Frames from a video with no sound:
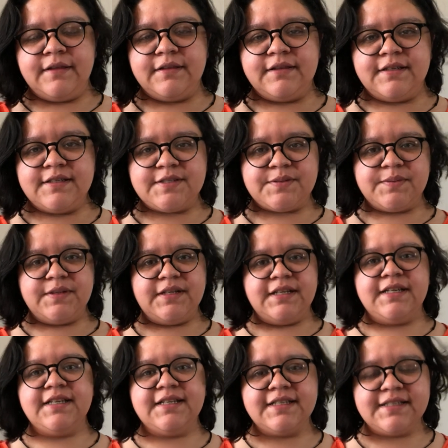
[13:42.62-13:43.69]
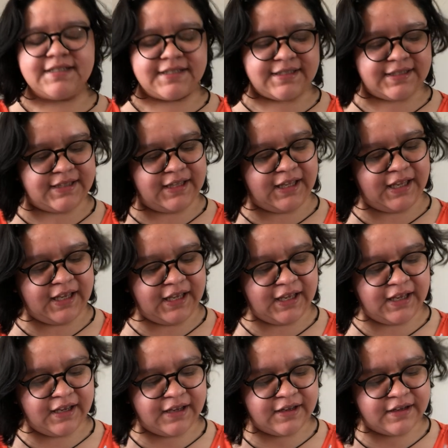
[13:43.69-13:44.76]
This one is
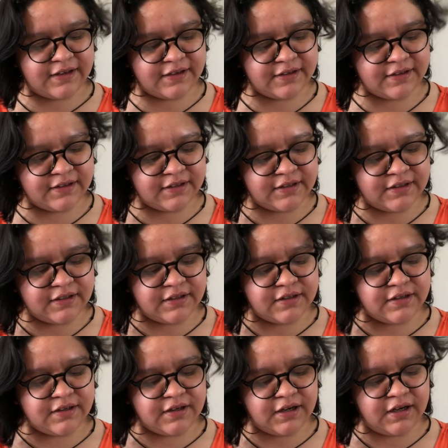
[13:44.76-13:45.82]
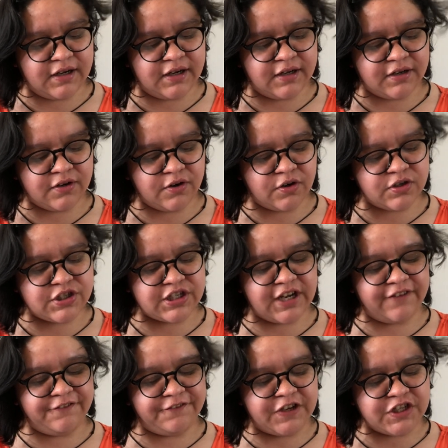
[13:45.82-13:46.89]
the Crochet
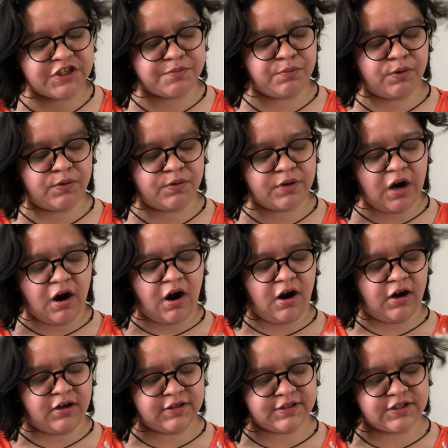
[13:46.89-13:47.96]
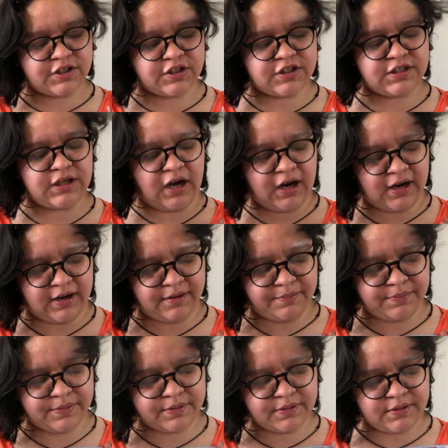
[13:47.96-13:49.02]
Fishbone Halter top
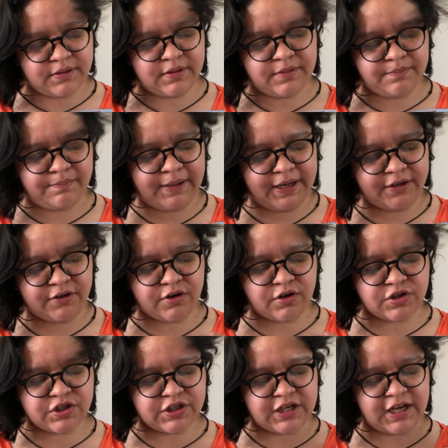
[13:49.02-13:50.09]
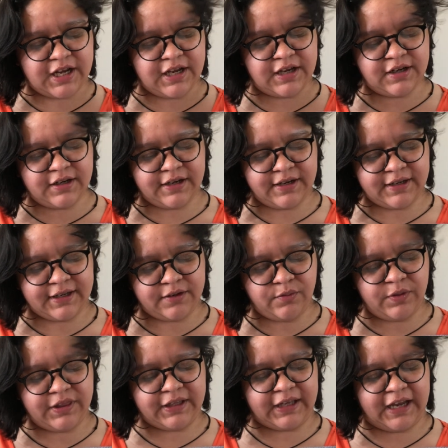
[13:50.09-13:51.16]
by Crochet
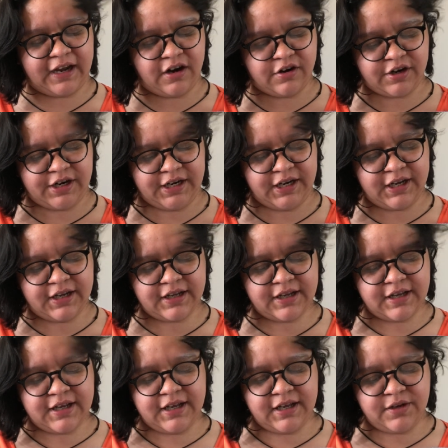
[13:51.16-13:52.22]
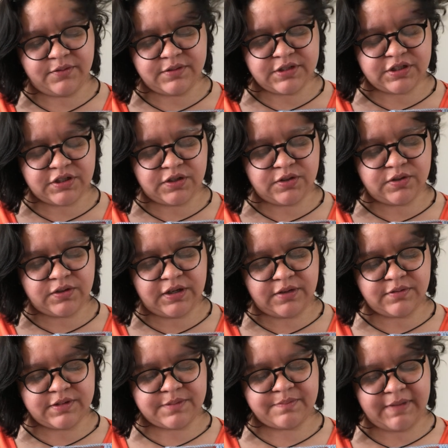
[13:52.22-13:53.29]
with Carrie. It was
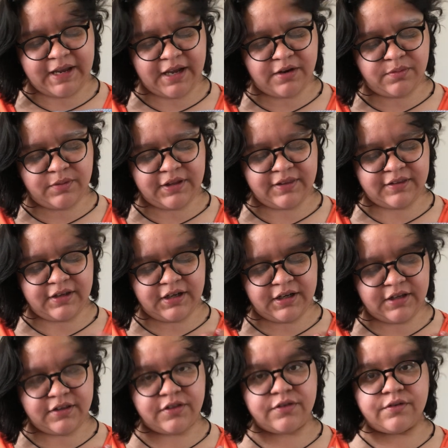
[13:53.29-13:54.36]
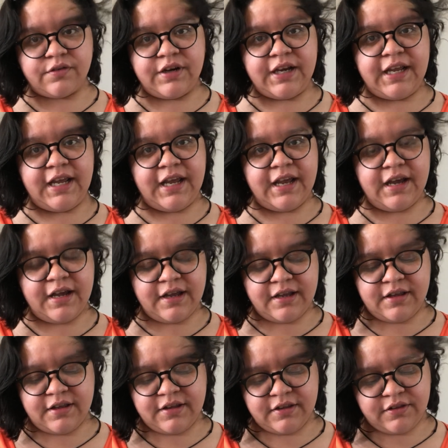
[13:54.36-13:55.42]
made with a
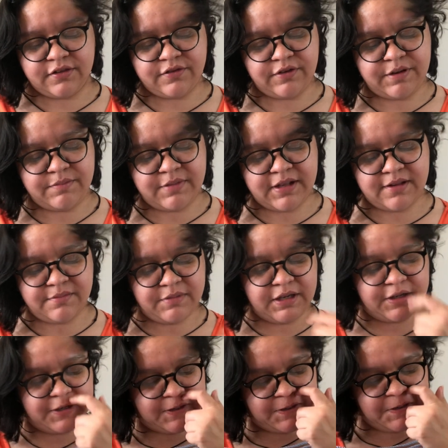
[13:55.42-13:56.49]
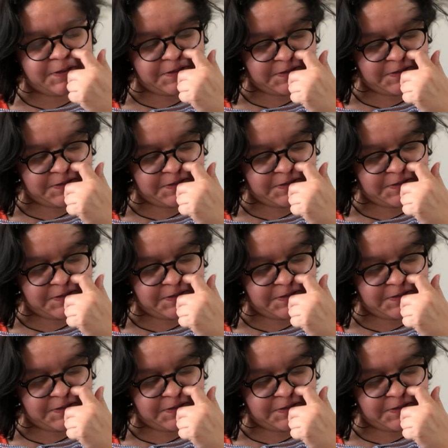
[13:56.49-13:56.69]
3mm